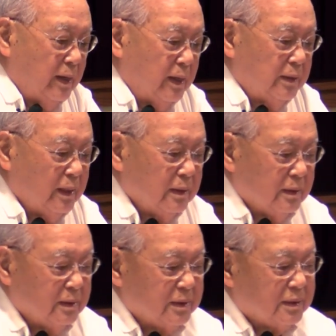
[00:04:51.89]
And
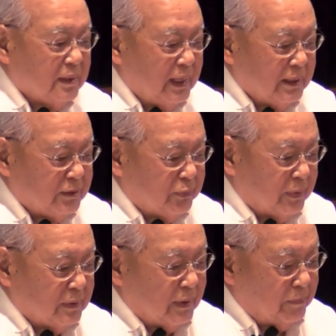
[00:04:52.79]
then this last
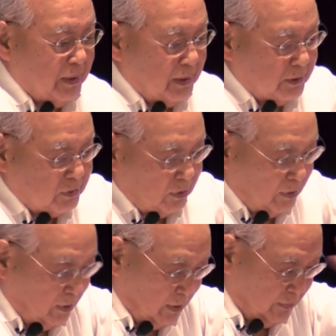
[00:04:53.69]
one applies to
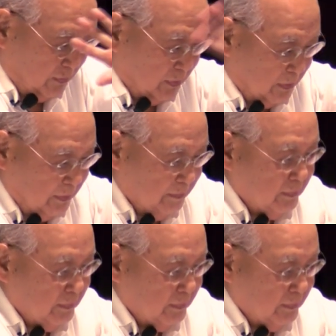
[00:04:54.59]
all of you.